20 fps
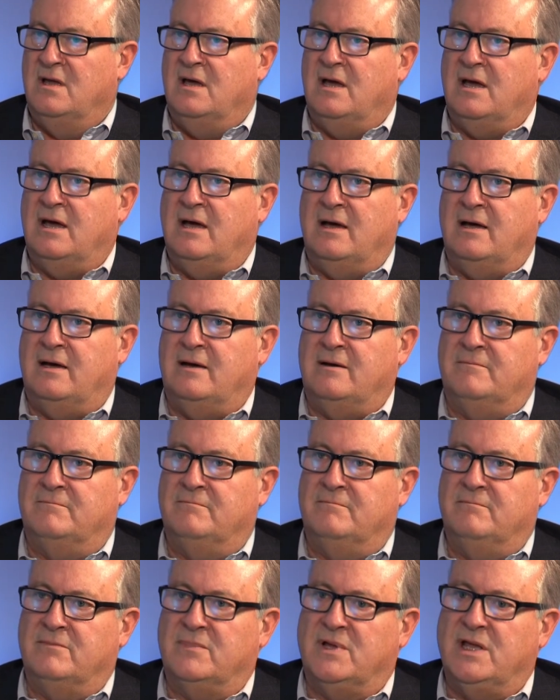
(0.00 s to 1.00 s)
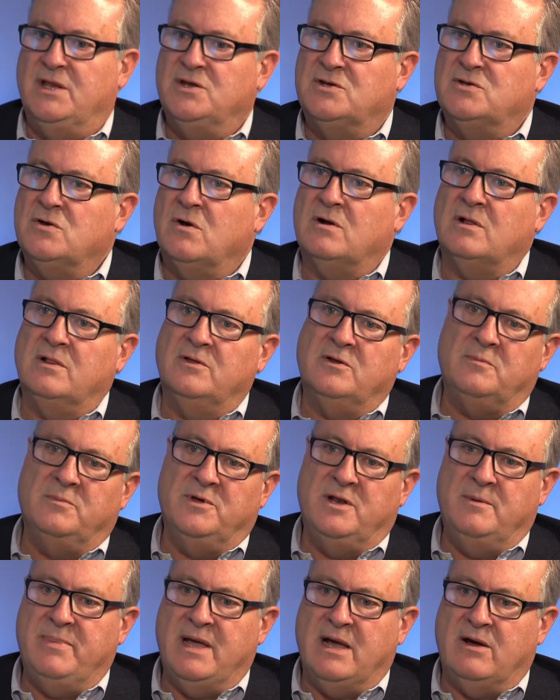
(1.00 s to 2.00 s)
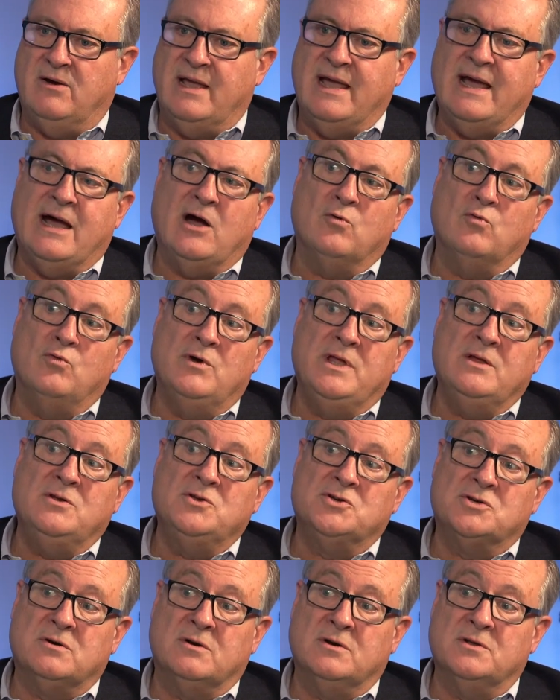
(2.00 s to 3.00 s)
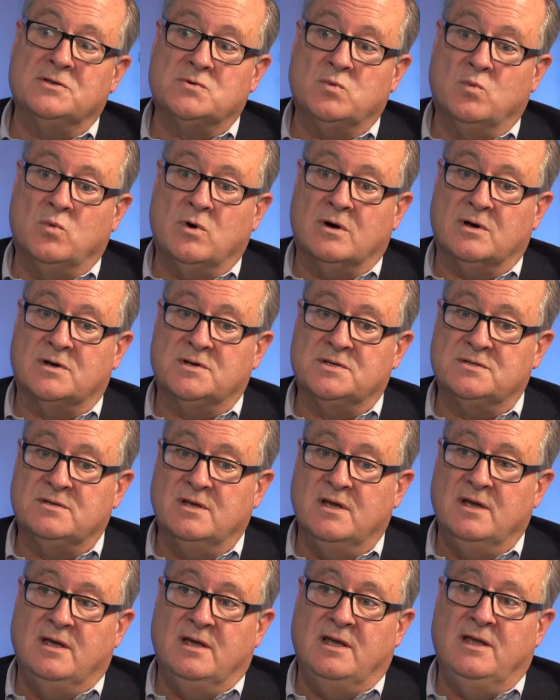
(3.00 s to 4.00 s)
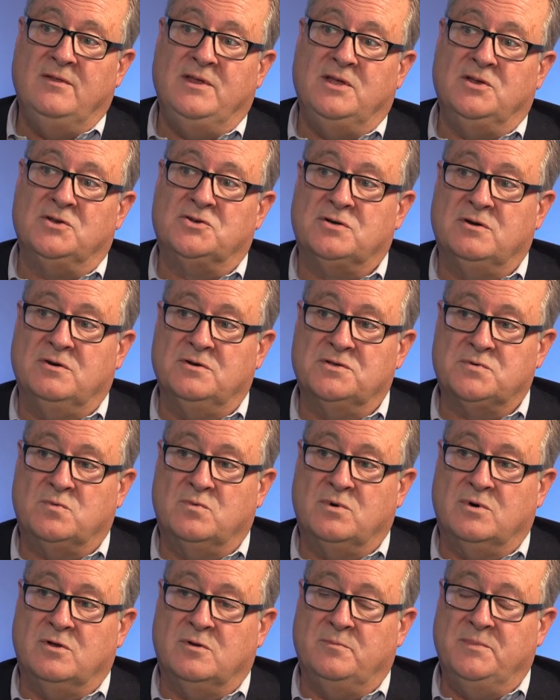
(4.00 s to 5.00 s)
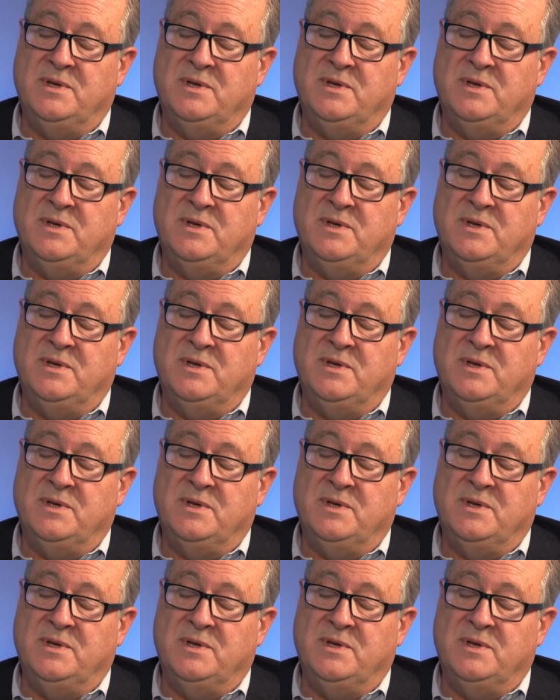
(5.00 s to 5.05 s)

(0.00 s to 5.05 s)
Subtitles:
Can you talk a little bit about how reinsurance works in the insurance world?